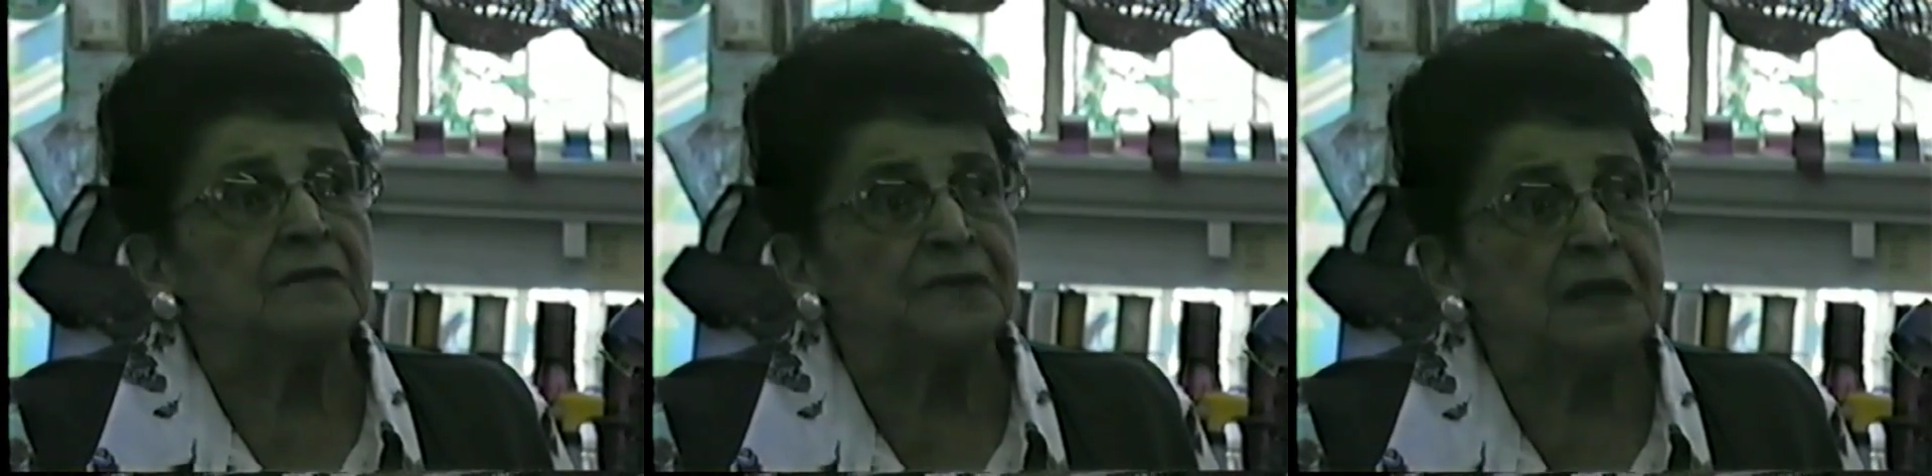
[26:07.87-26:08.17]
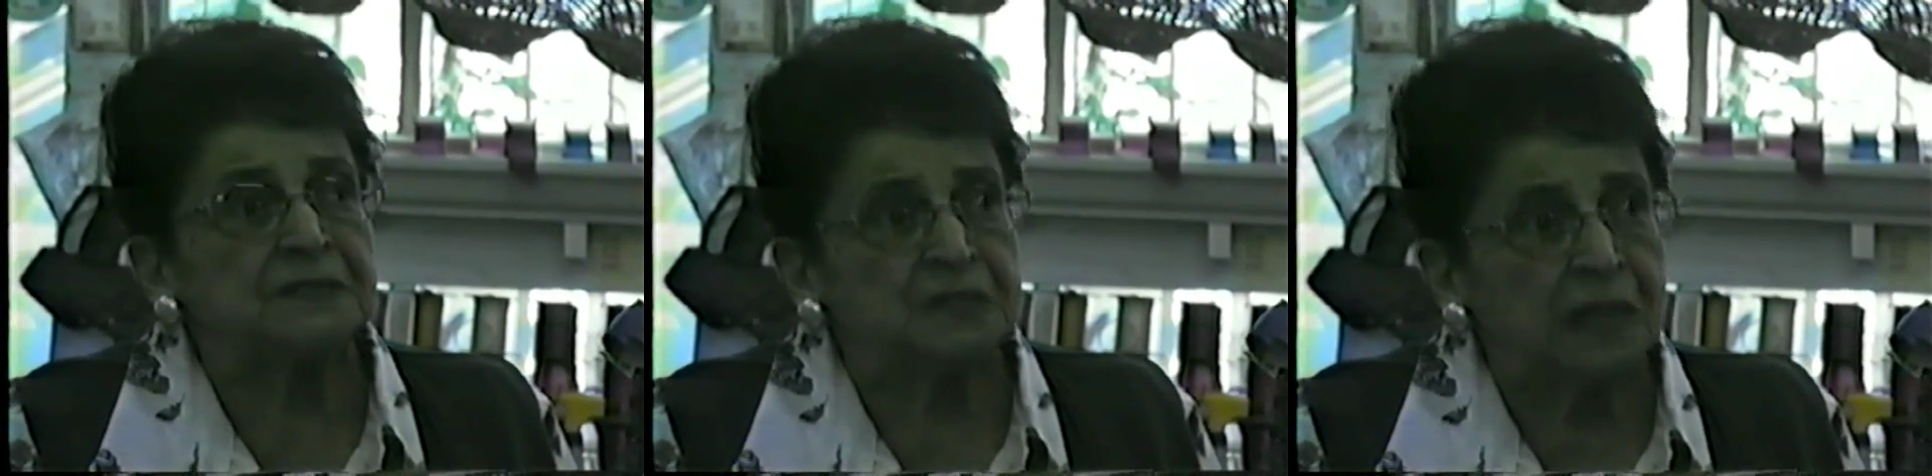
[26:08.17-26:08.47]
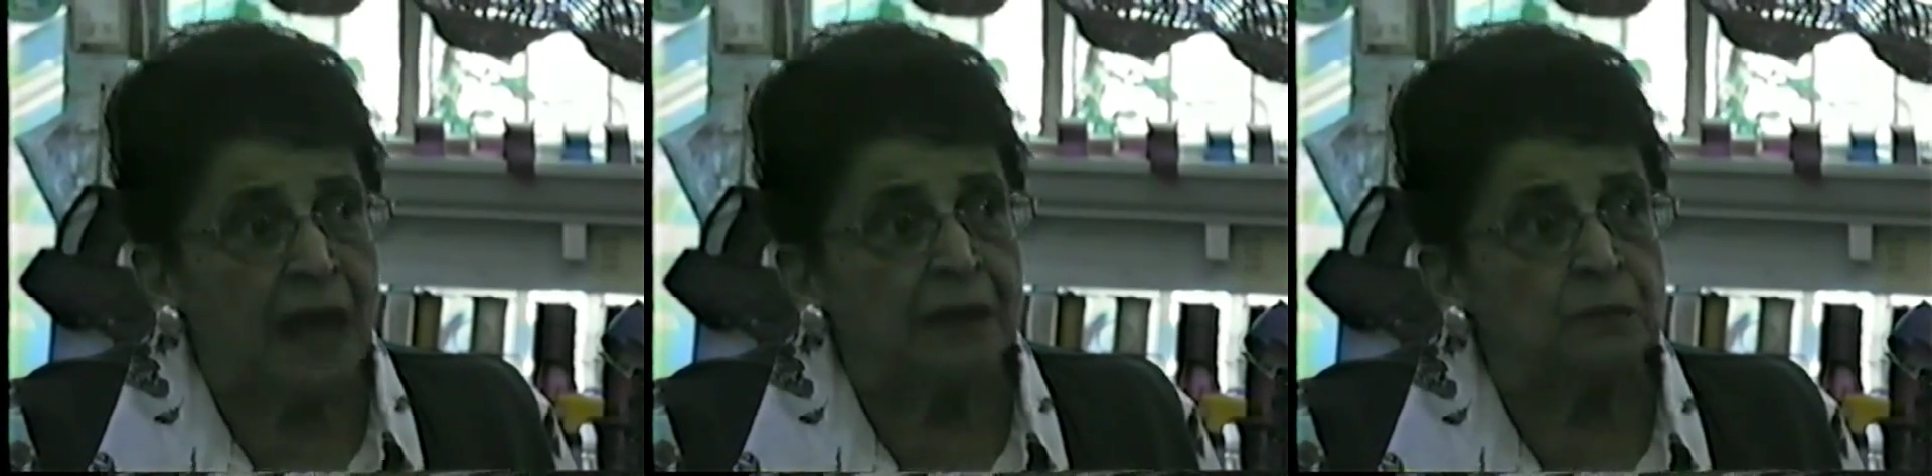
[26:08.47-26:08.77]
fancy
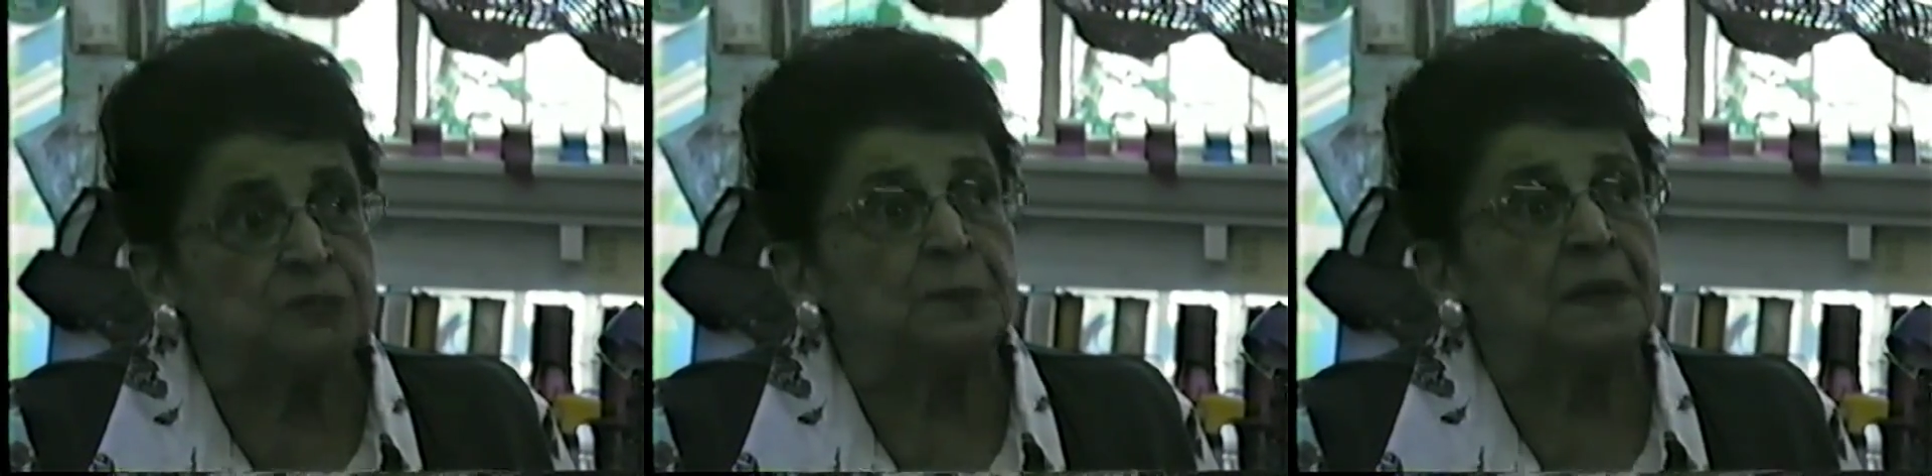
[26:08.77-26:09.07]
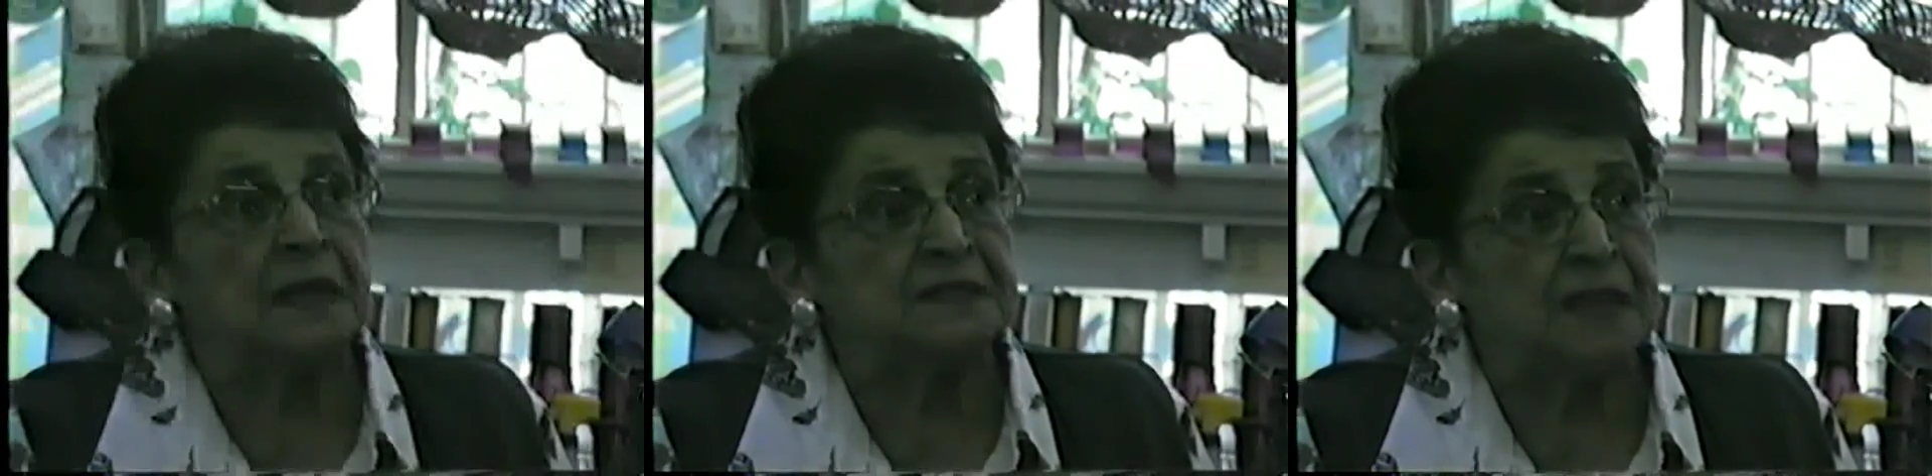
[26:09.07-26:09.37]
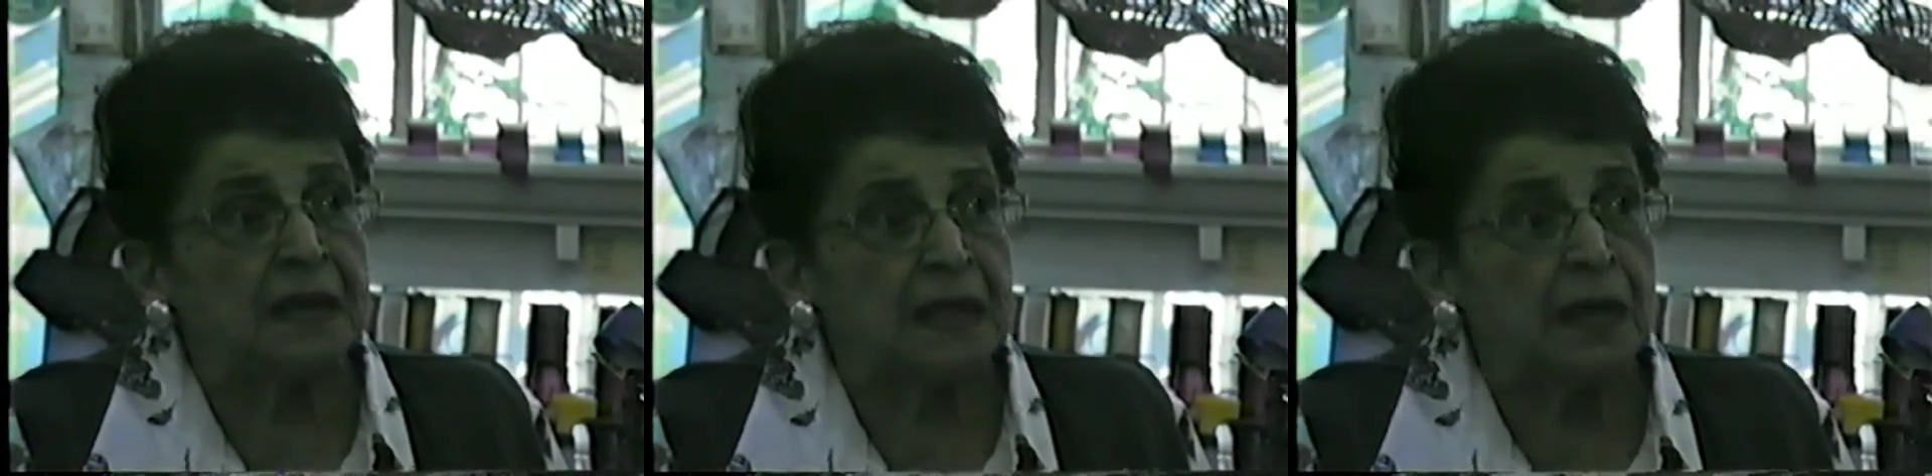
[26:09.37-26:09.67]
language, but
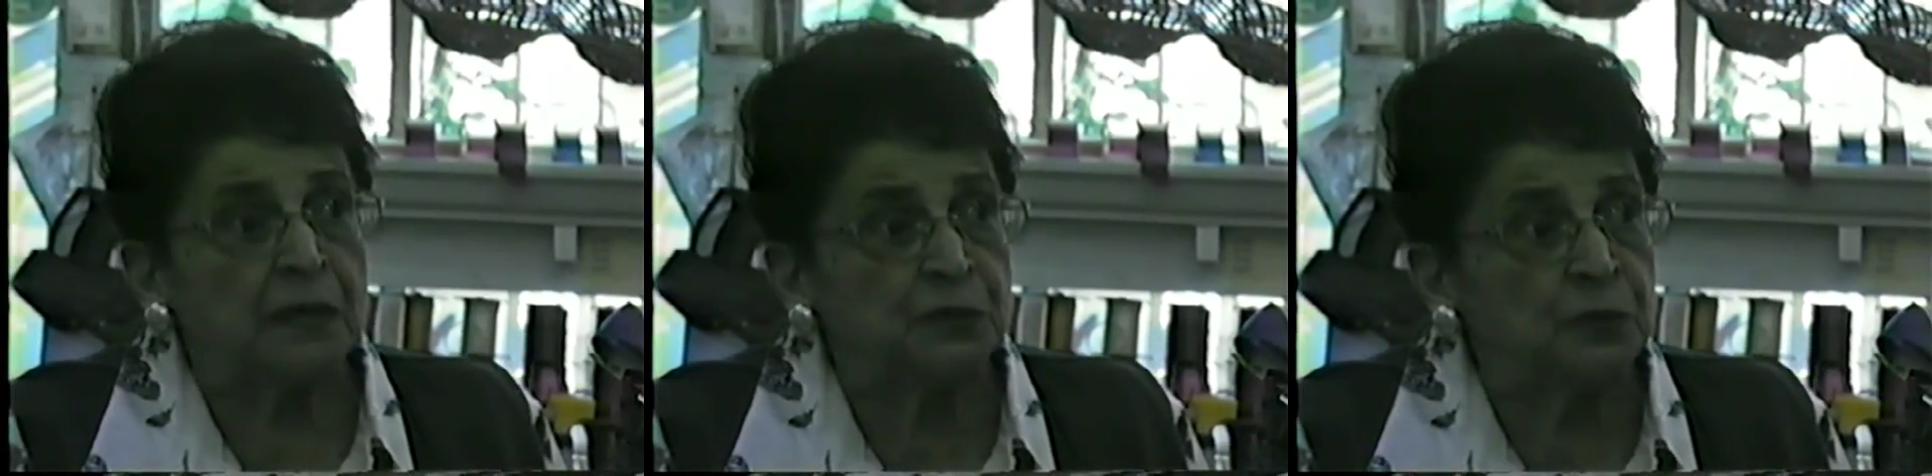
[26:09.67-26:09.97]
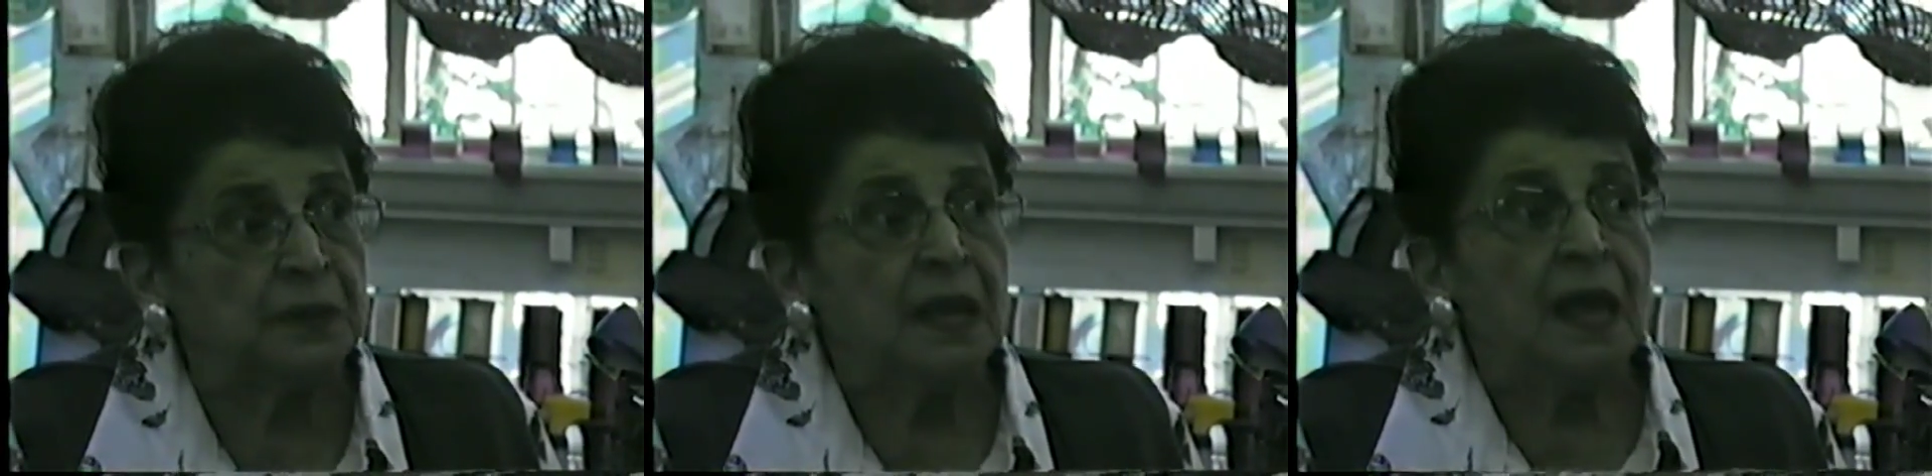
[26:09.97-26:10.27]
exactly how to do it,